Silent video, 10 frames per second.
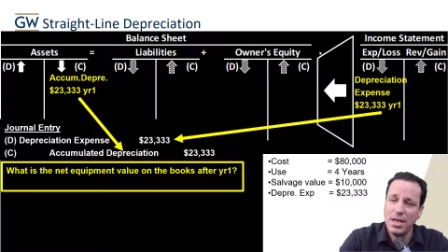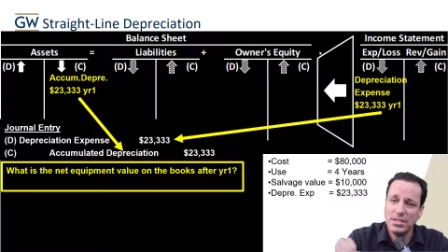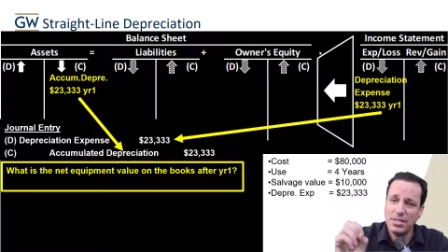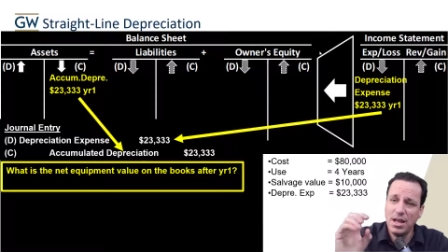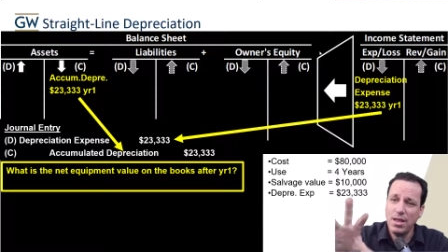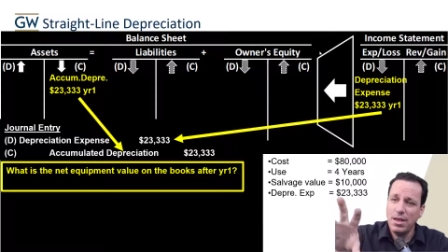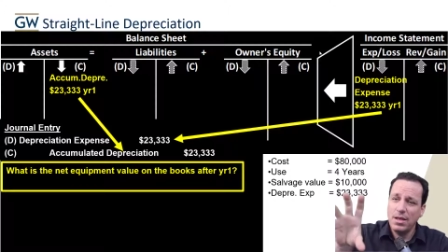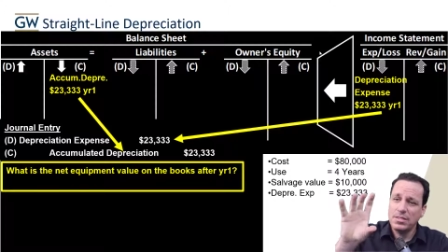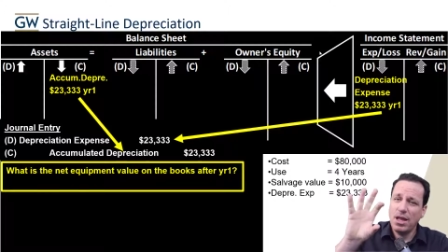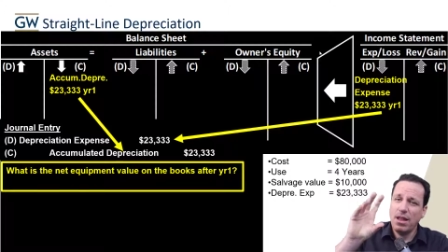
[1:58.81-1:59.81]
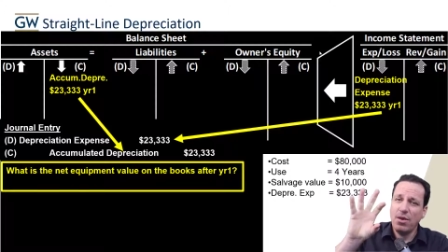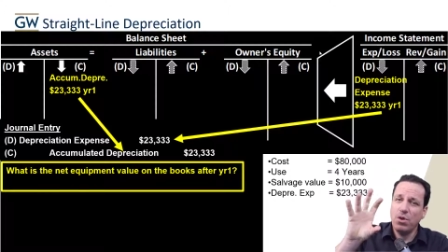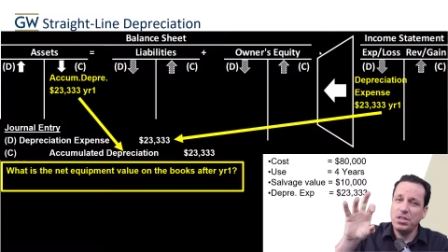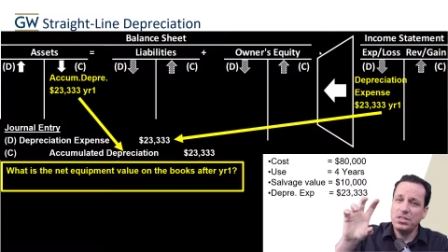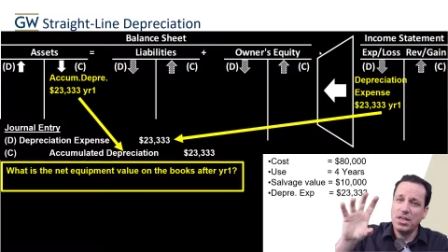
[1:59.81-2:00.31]
it's not, it's not like
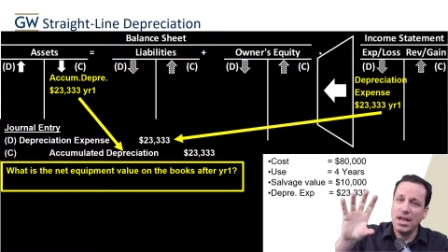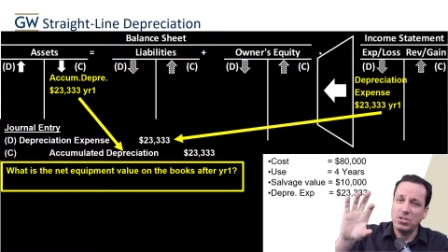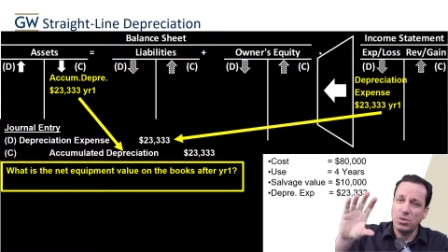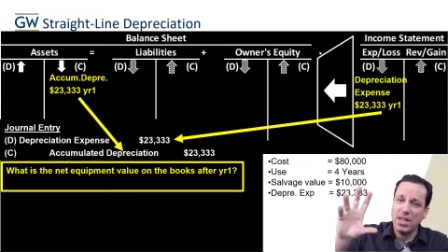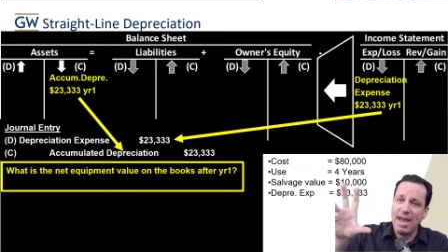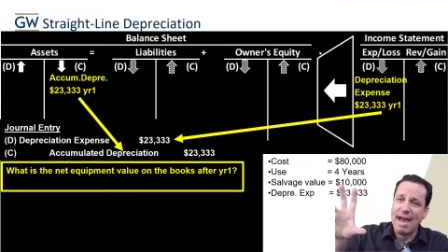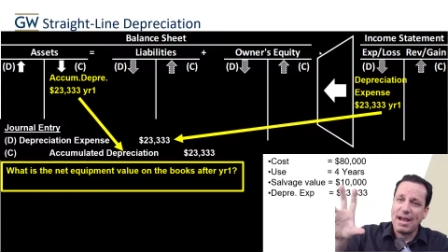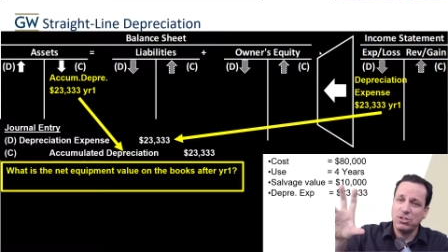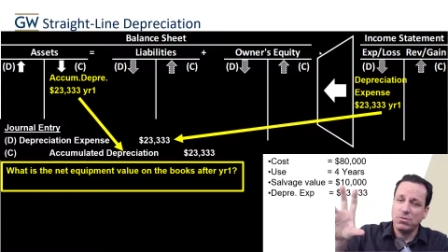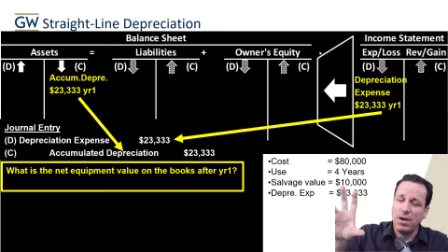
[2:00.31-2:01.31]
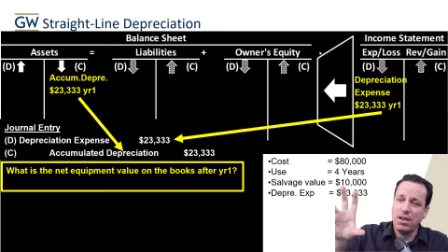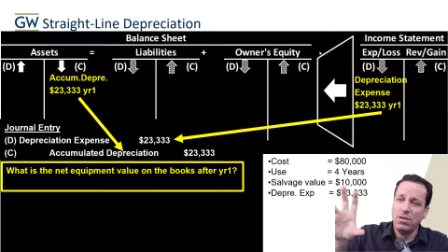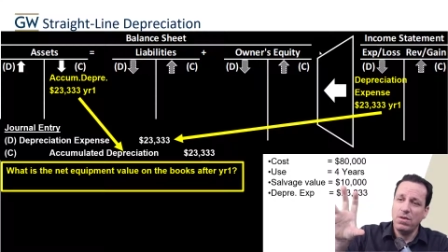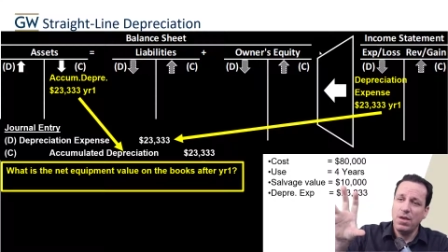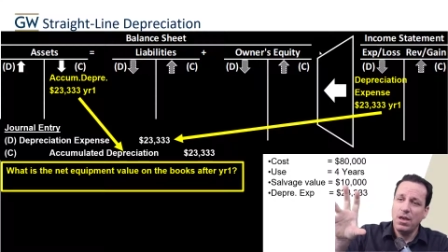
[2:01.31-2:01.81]
one of these accounts with cash, right?
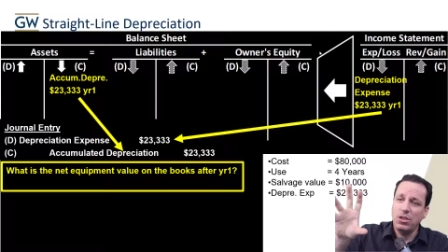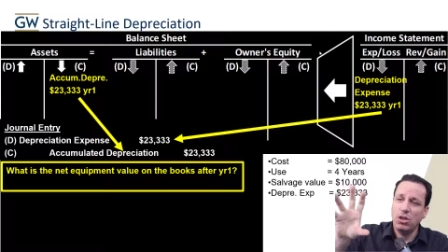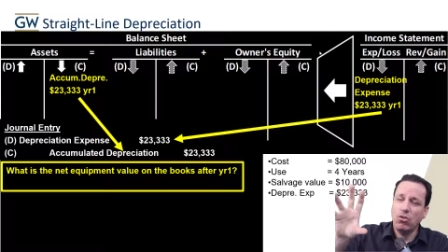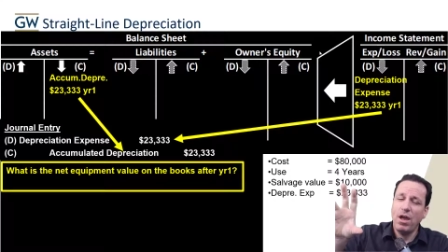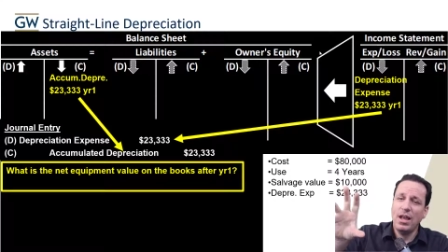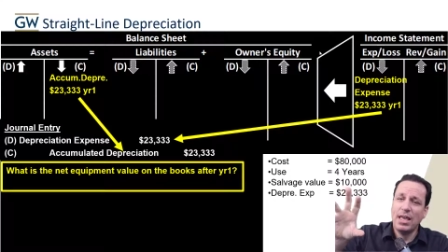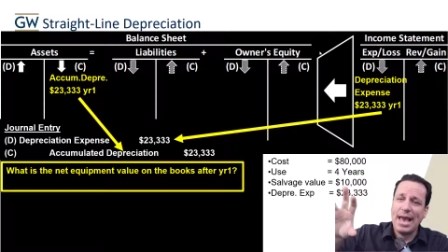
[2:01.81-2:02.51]
You, you credit